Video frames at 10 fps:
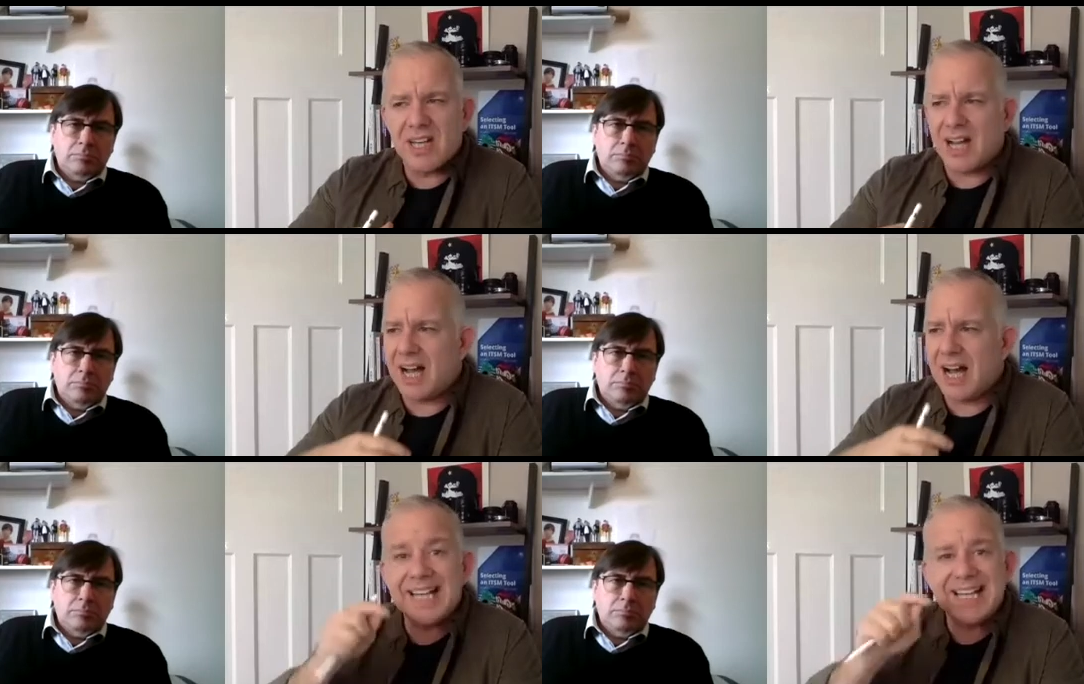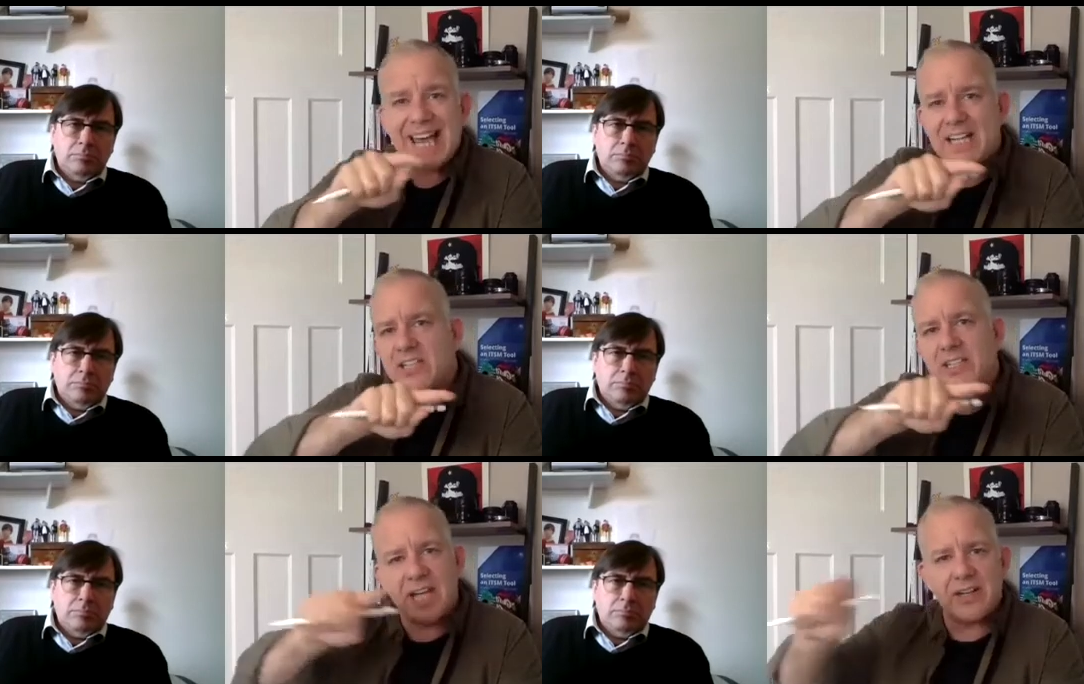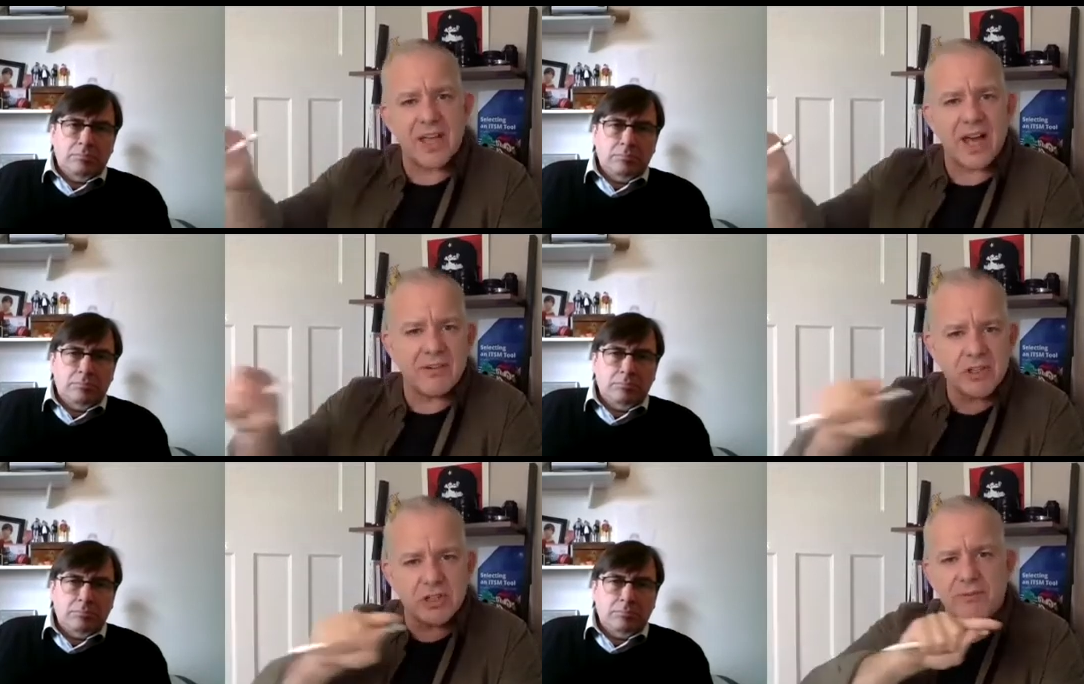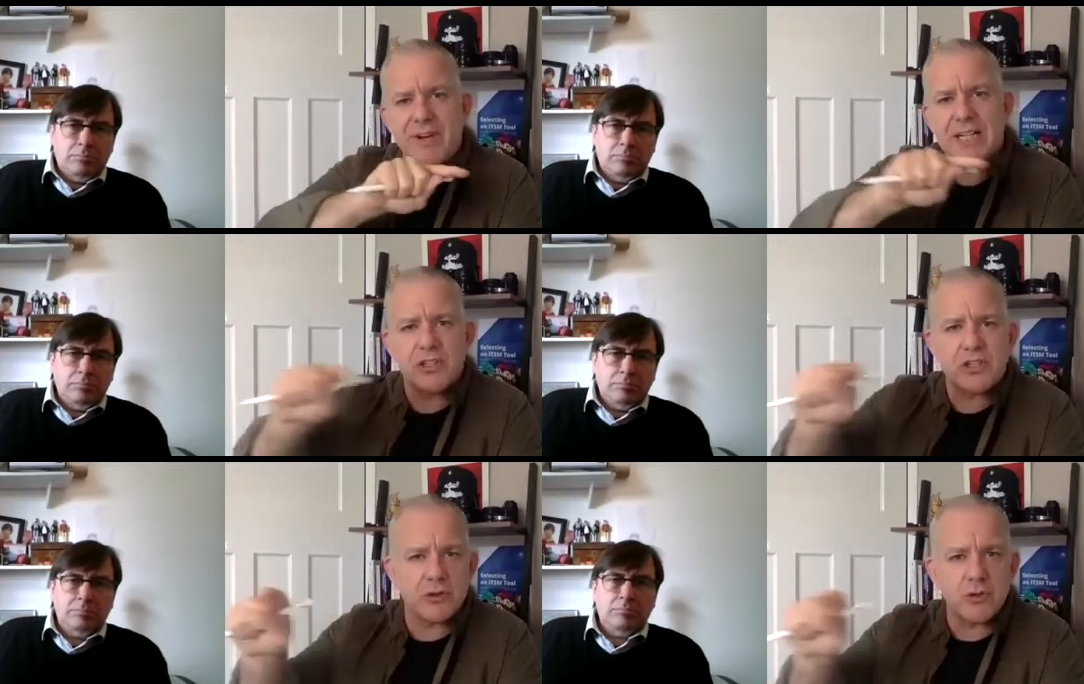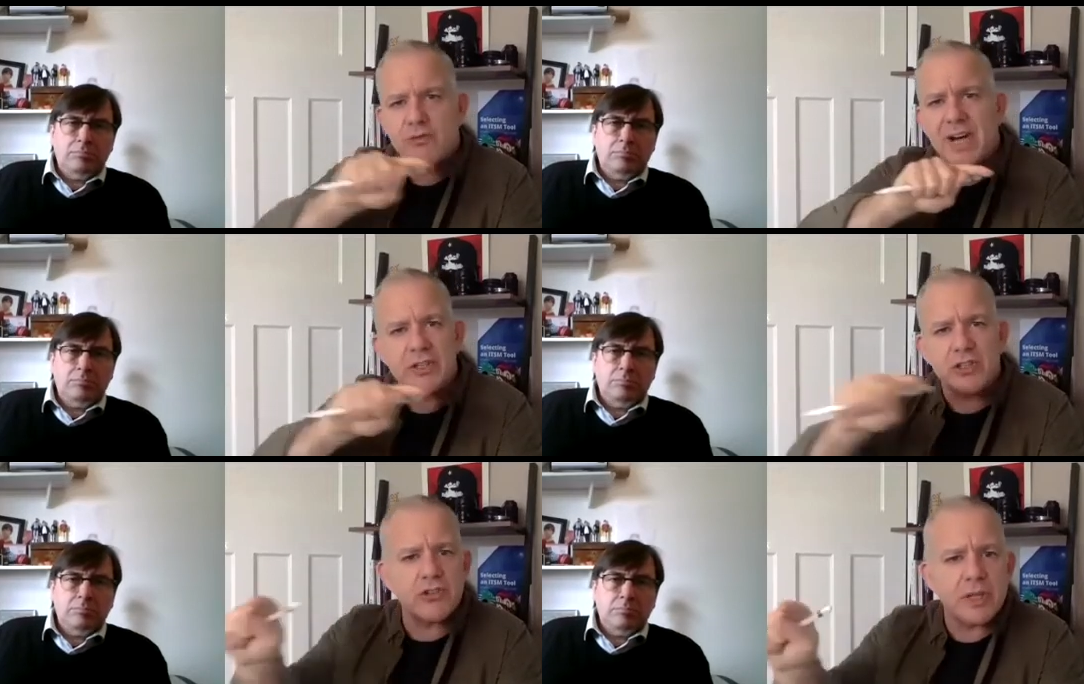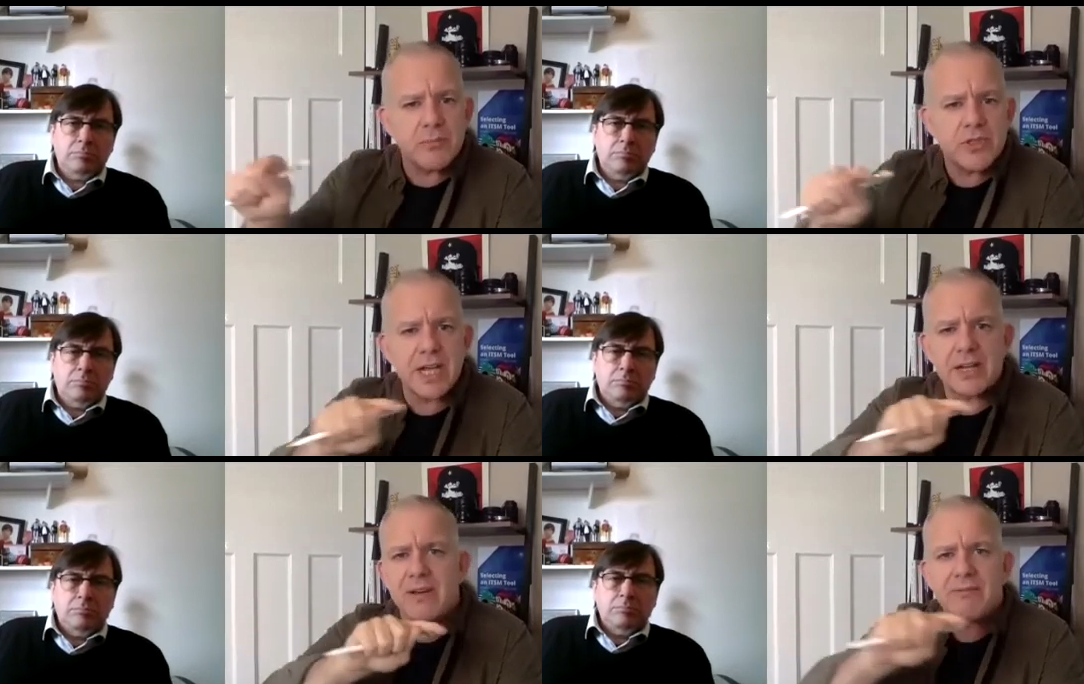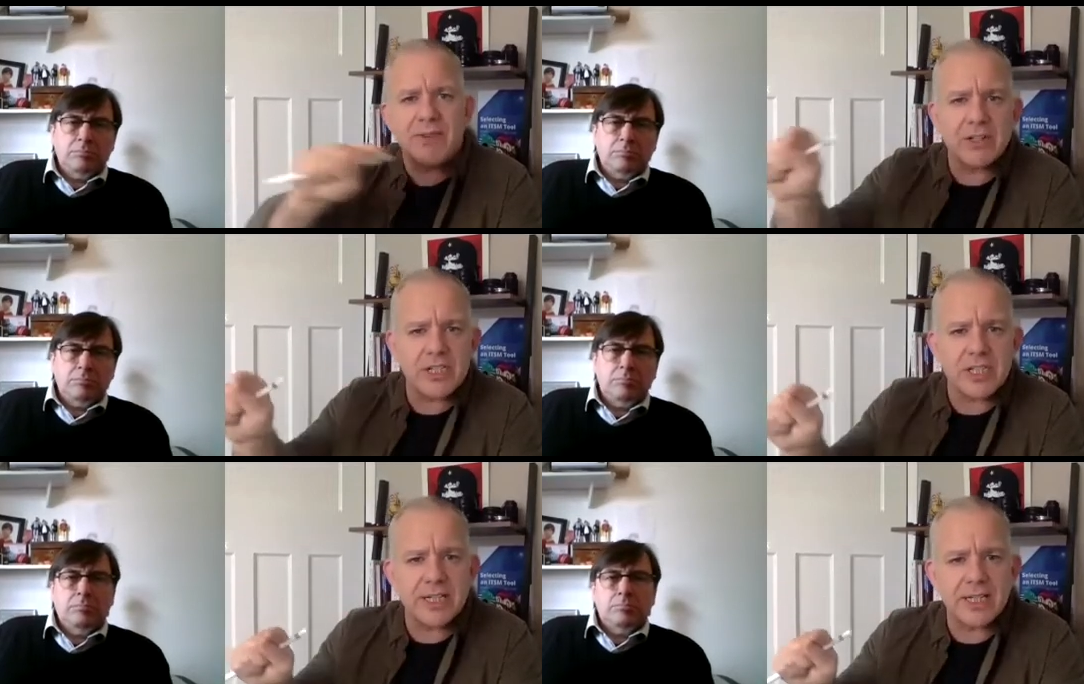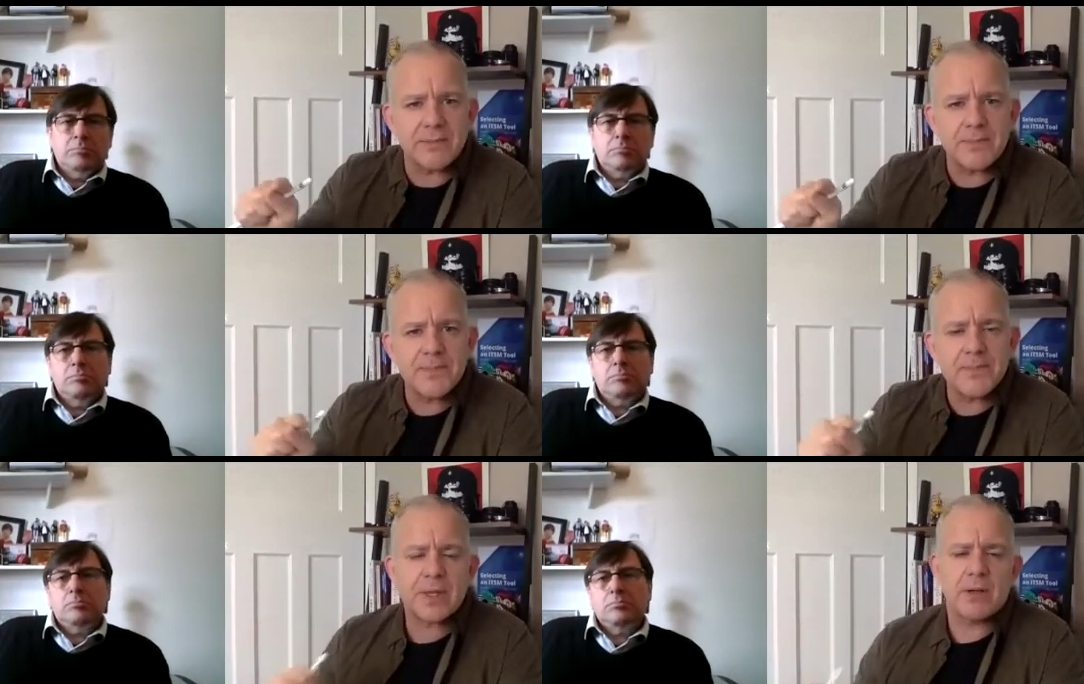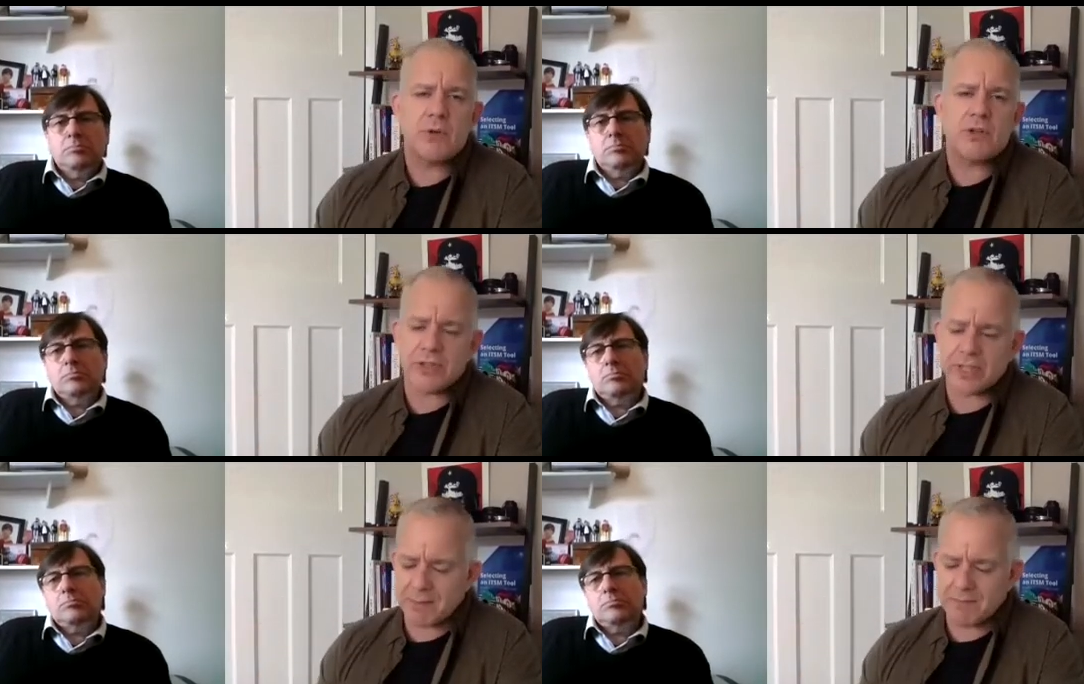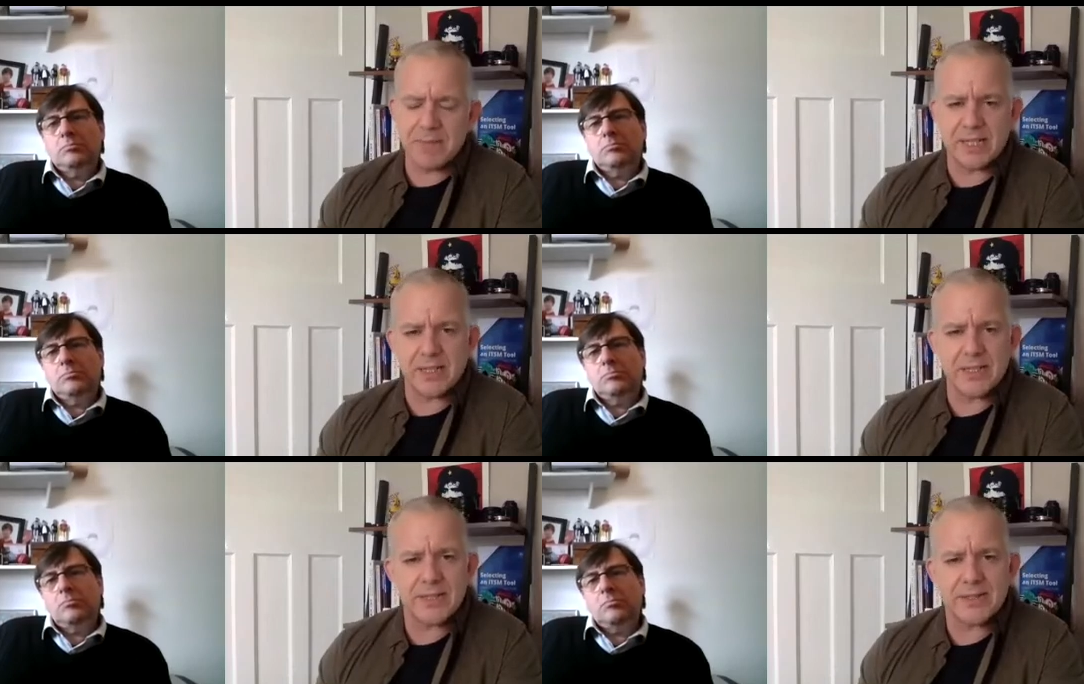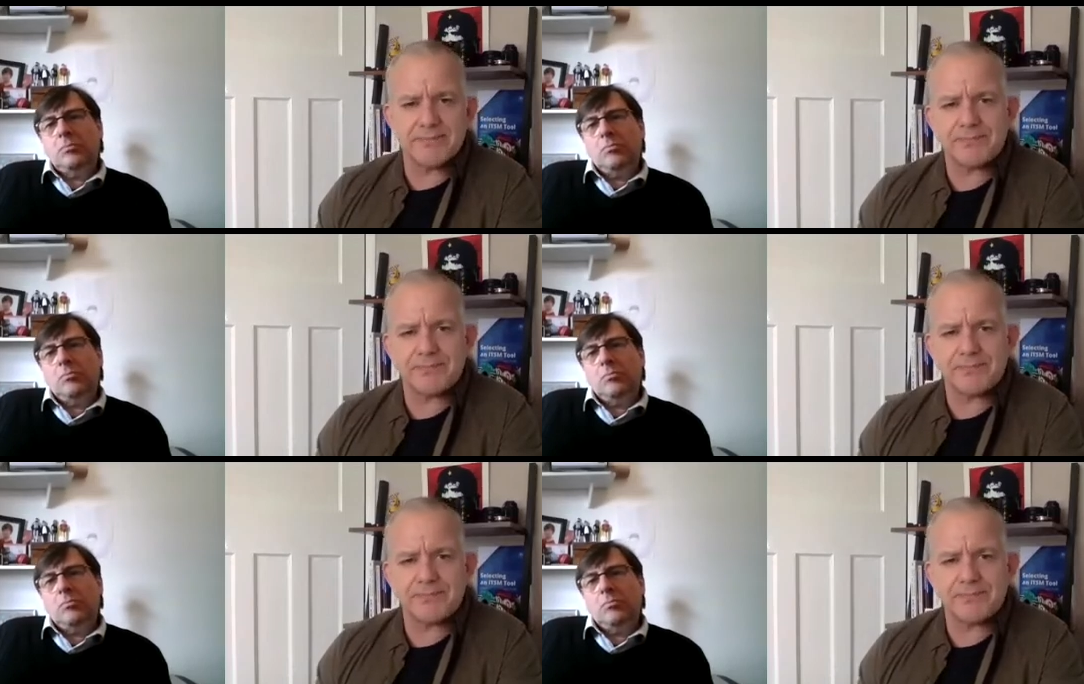Speaker 1: uh, and get to the end of that sort of value stream, those value streams, the end of that value cycle? What do you think that means?